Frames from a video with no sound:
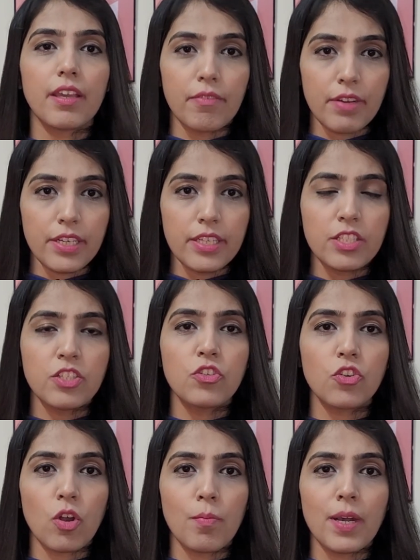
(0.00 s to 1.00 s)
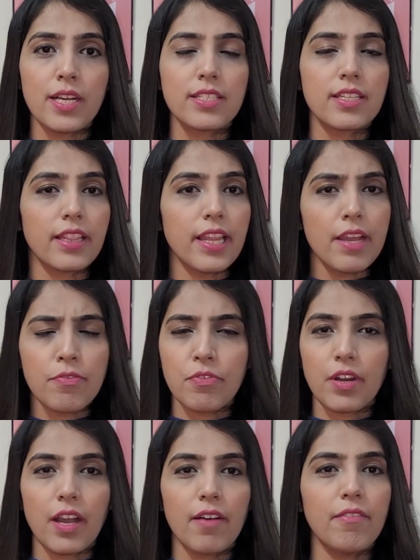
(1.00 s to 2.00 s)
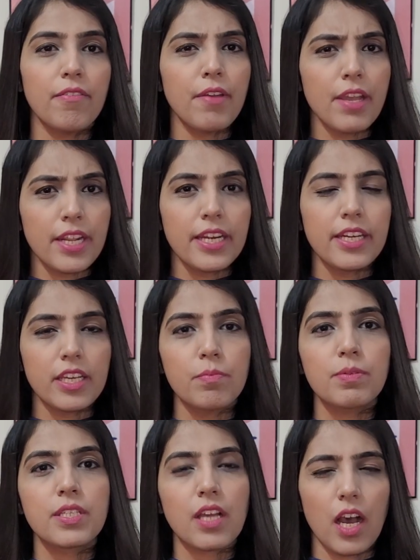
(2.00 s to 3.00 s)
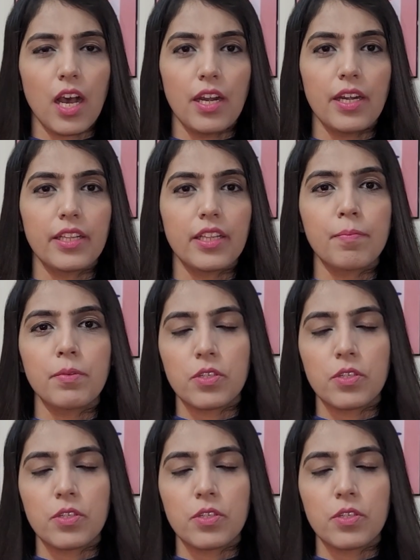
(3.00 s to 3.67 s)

events, traumas left a very deep scar in the